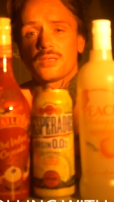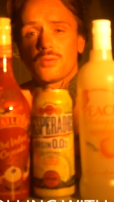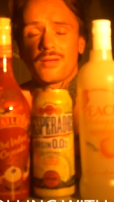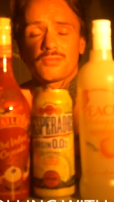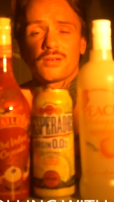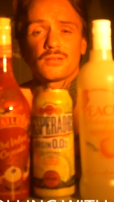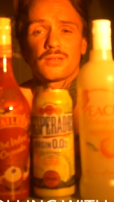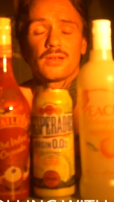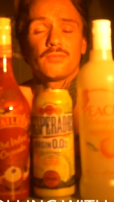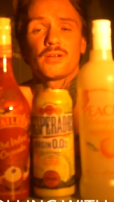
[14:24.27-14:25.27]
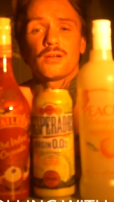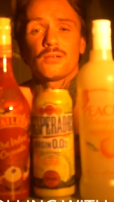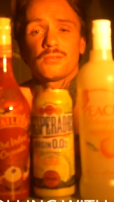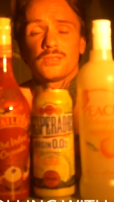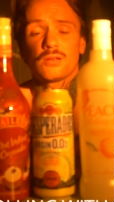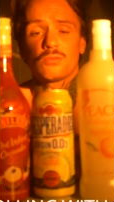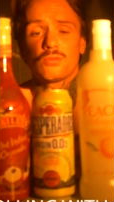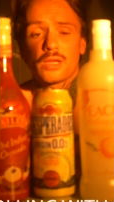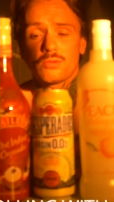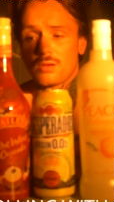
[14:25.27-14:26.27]
You have to learn to live with it. You know,
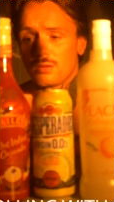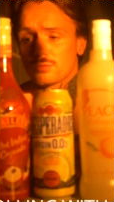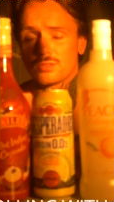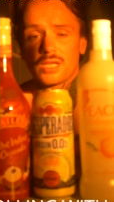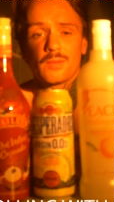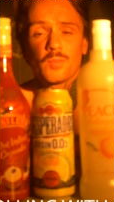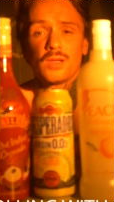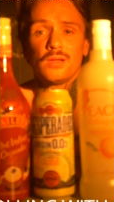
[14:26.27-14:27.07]
look how close I am.